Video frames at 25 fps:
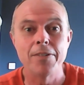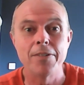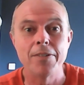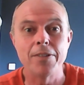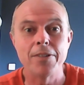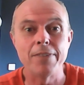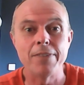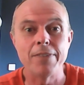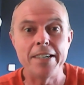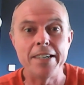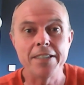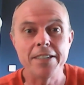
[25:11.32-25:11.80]

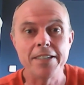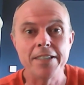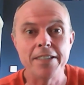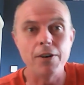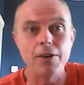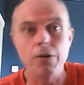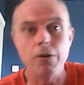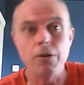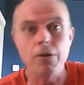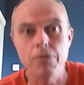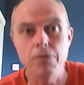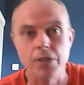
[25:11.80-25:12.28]
the Reading of
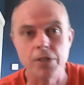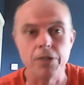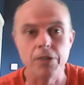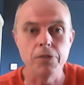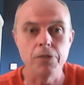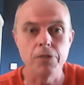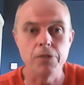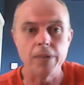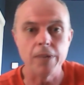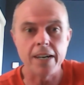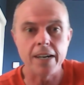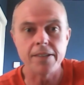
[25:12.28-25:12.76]
old
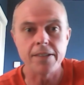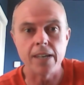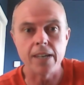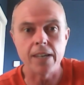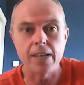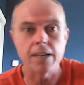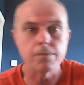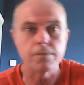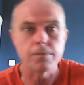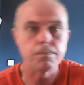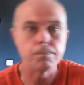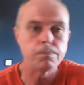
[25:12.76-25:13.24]
who had
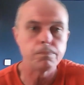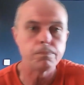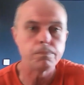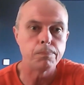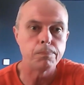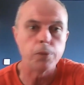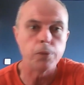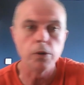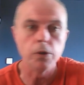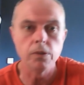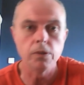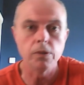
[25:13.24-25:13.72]
that
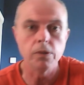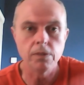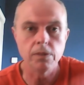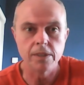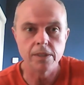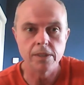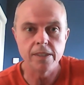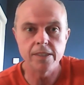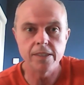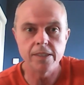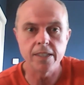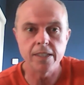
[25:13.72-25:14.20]
pull
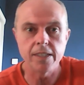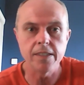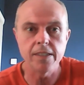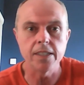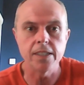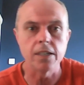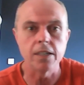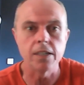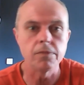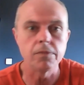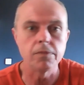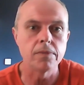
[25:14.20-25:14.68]
is in
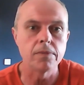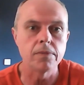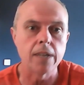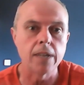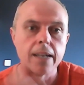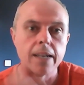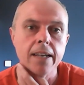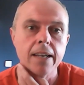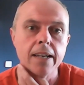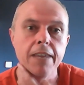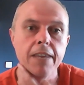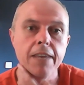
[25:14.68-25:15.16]

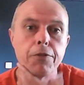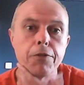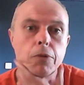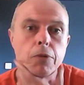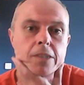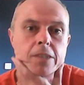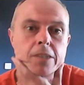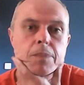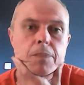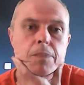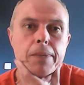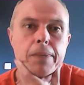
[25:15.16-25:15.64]
that level.
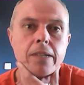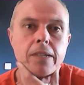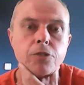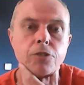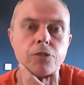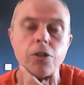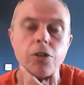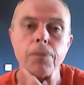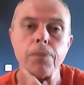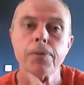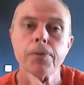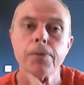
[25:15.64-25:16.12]
That's a big
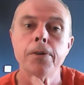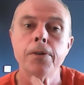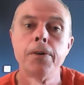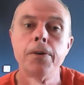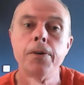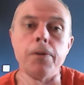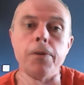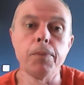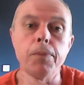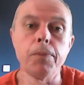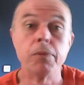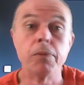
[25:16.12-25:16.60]
drop,
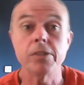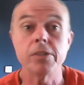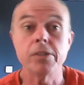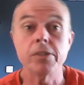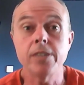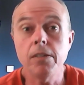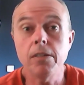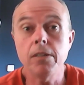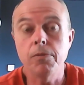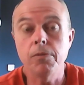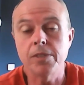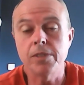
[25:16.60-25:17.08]
but we're
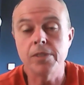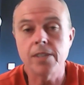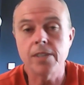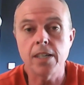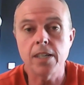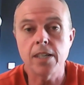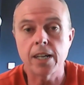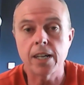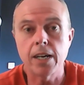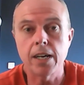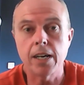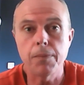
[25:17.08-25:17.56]
still
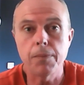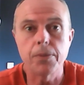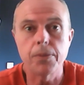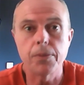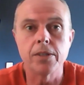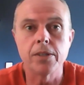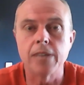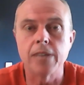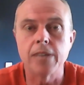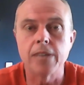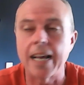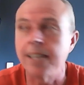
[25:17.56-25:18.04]
a club
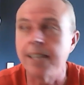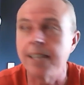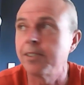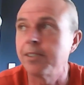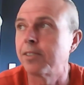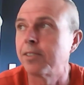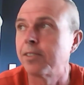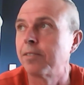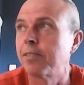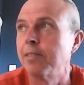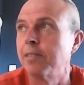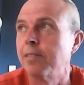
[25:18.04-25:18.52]
that
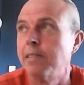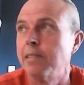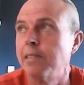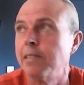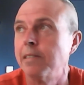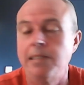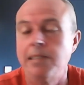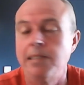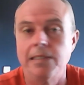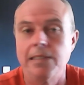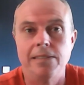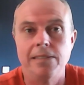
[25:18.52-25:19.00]
has
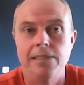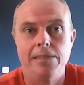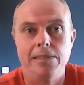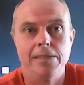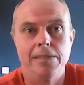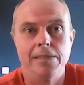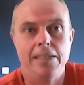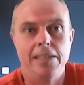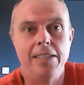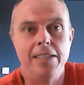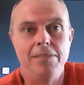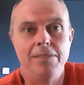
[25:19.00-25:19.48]

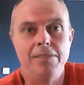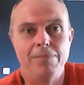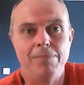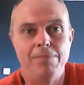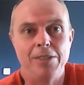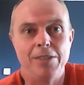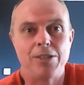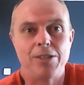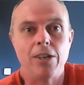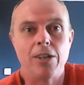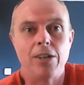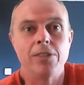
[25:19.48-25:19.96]
a
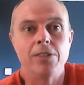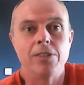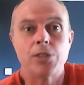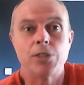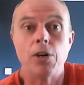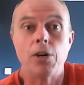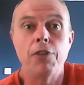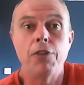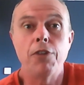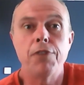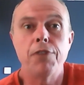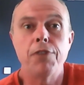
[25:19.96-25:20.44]
lot to
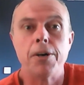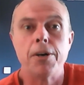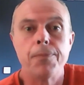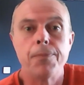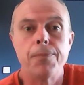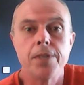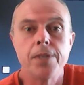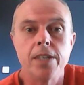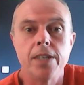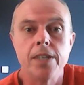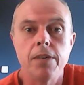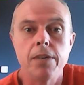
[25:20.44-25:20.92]
offer.
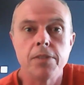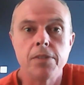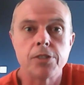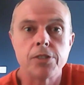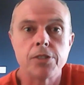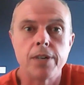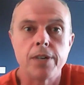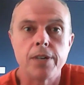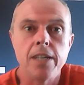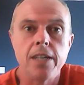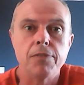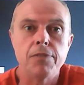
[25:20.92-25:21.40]
The
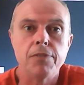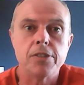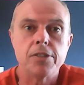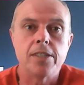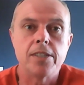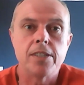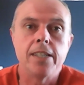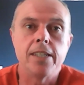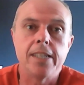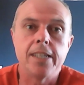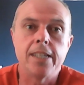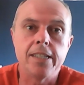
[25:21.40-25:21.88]
training
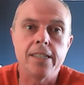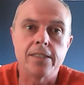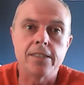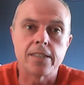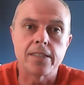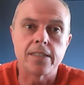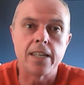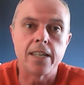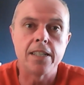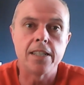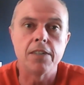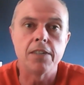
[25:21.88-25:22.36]

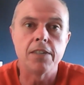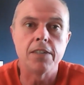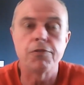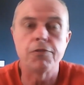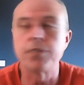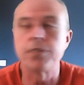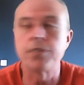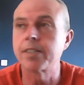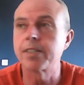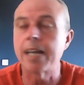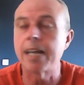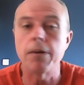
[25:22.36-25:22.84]
facilities, and
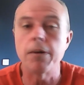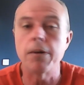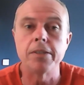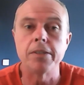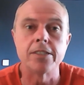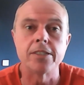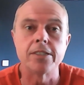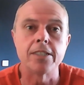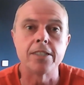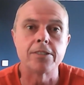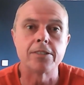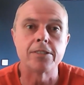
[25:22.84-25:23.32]
for a
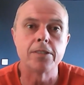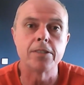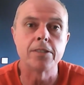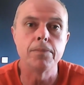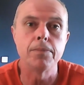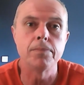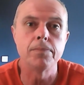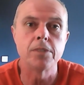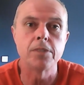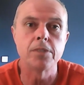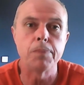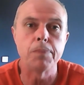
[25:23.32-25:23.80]
scouting
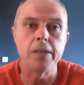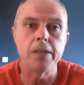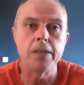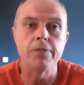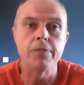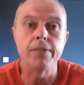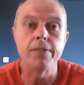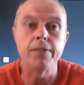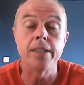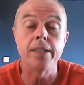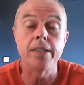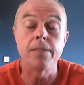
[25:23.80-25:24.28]
system to
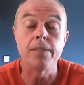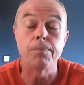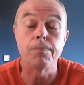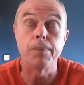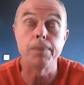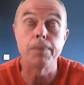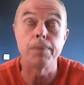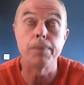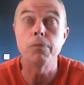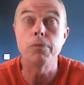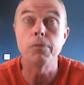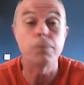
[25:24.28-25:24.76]
be
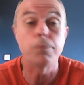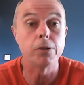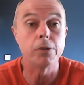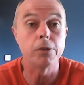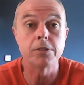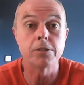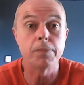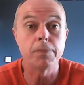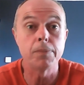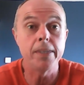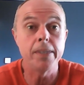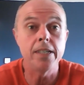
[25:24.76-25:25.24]
rebuilt,
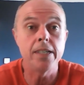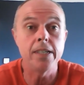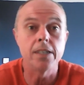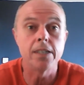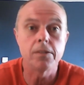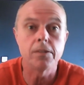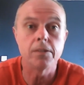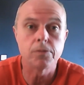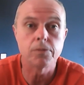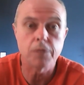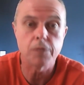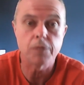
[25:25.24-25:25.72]
possibly.
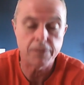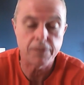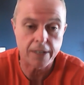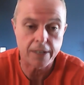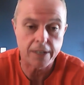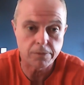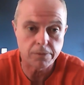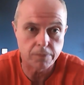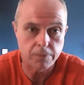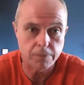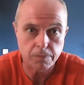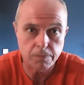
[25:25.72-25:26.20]
We've
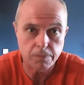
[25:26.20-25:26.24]
had